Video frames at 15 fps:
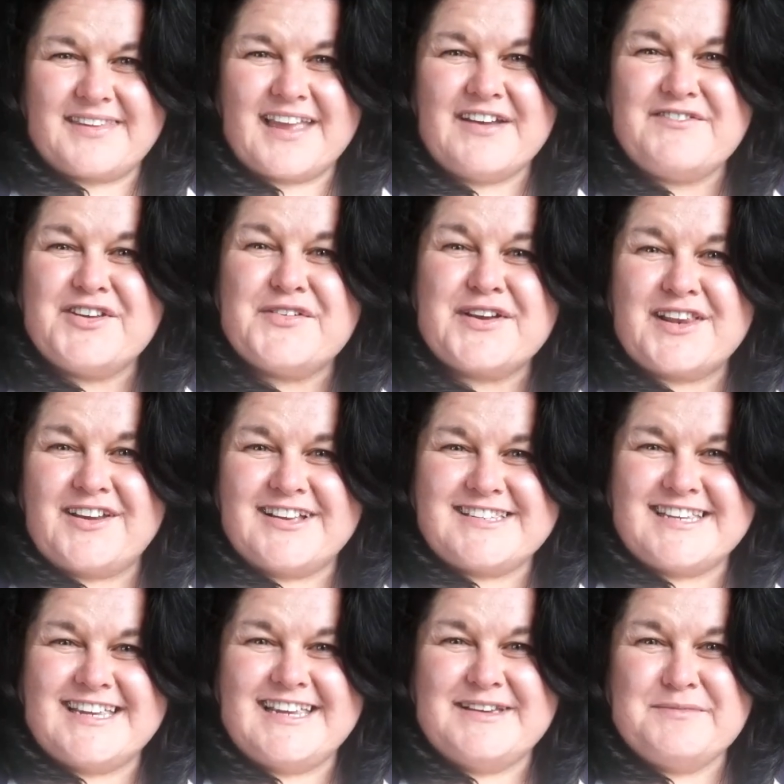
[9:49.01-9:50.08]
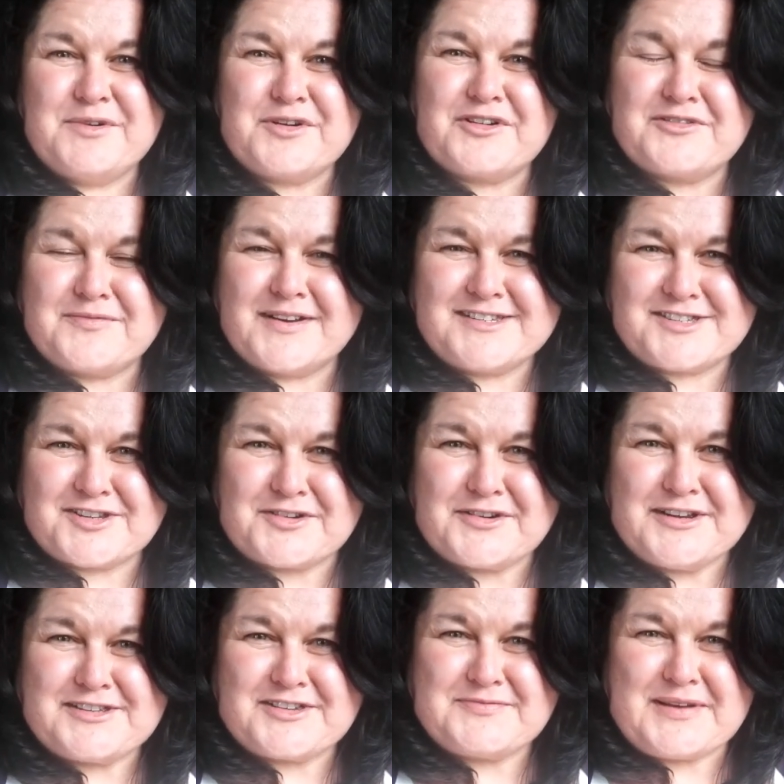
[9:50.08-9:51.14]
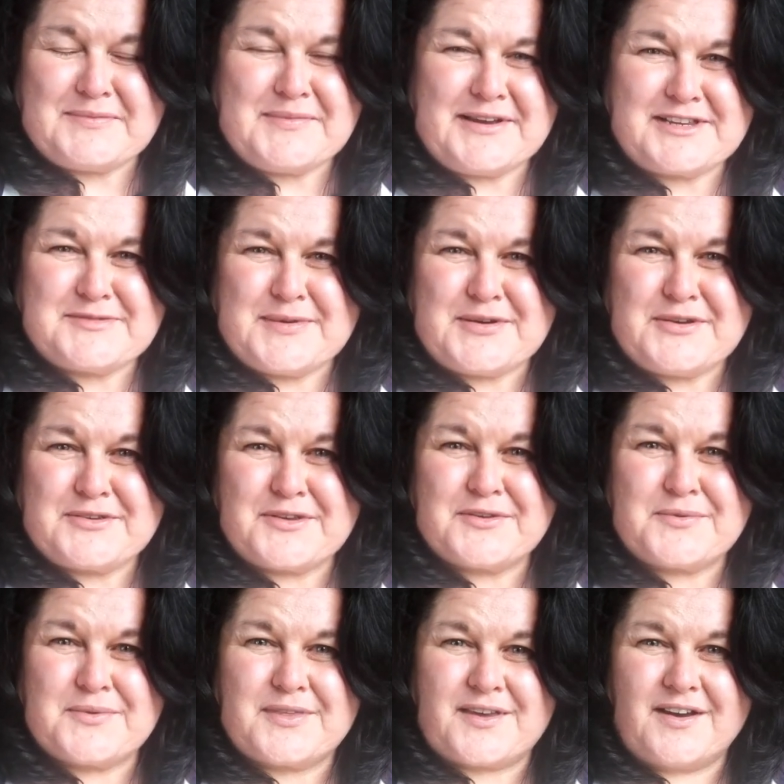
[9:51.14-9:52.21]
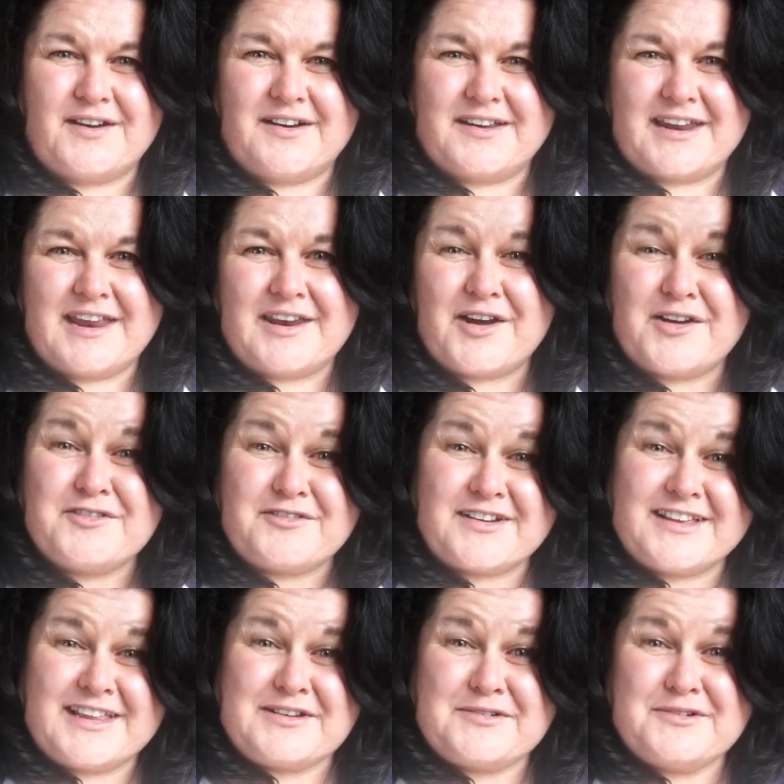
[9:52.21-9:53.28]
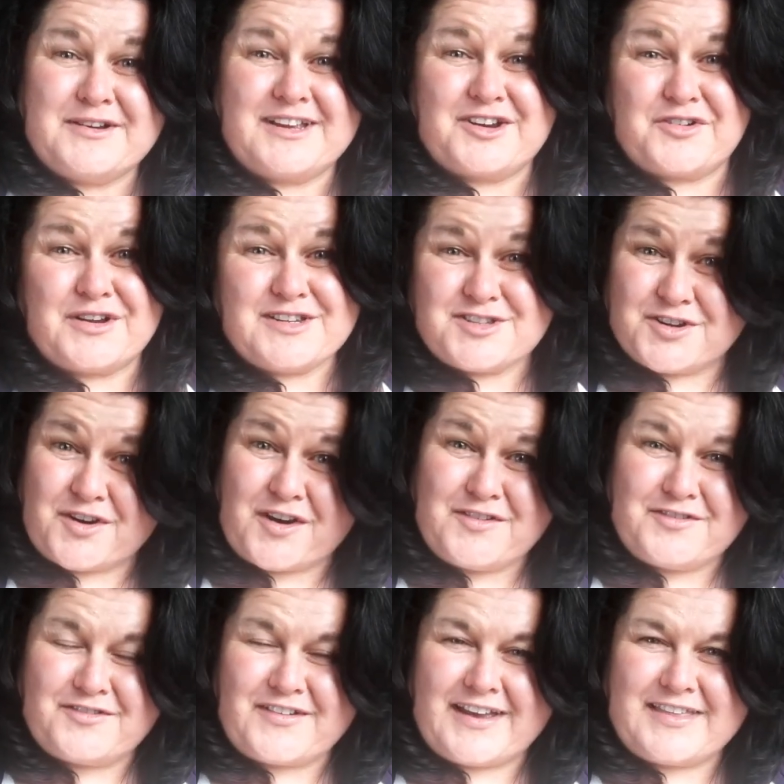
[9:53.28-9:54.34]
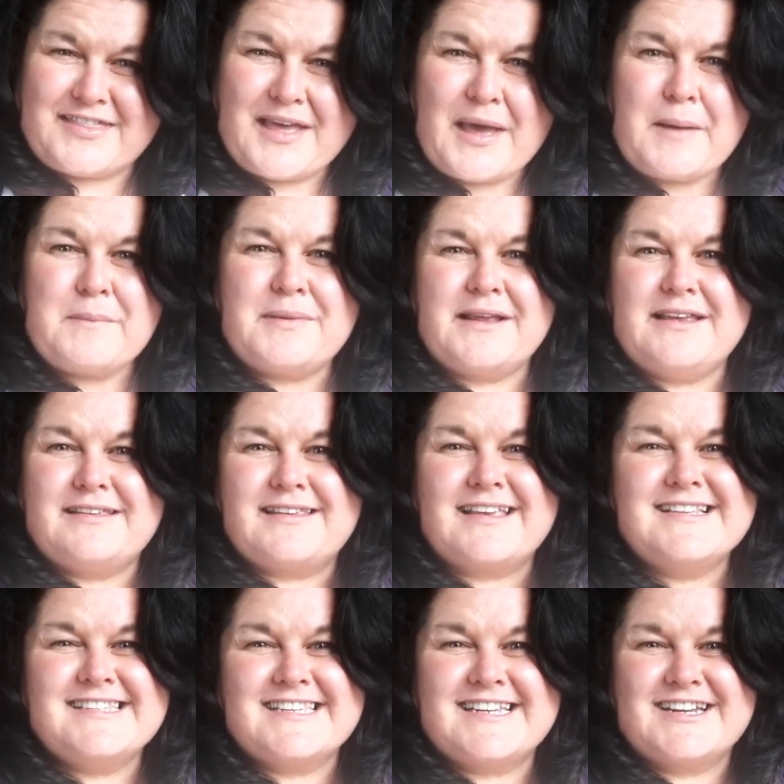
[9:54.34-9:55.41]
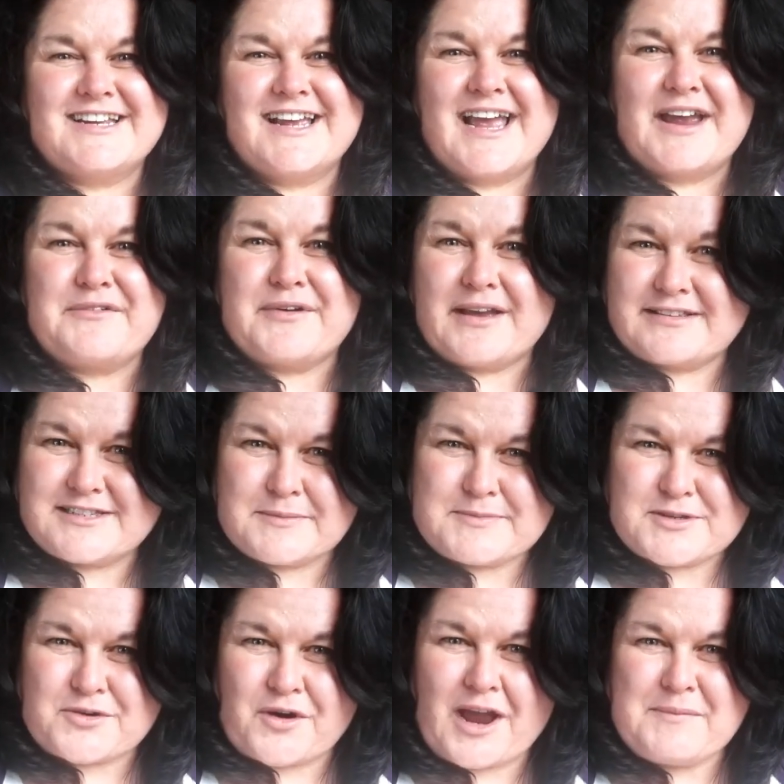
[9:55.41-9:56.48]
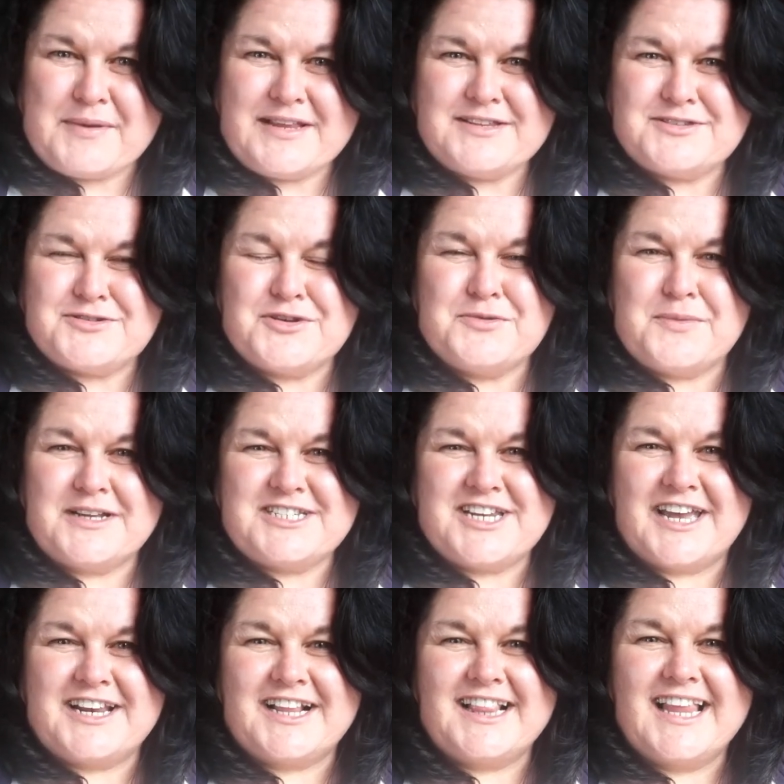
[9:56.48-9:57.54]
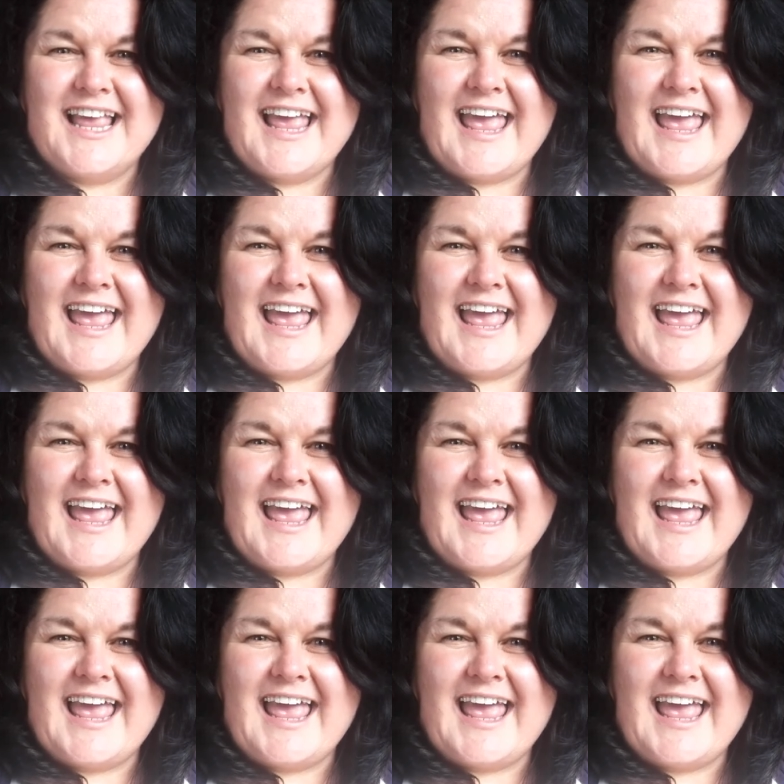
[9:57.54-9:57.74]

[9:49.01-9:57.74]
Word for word: if you would like to hear more of my stories about my experiences with God and hopefully that will increase your own faith please consider subscribing to my channel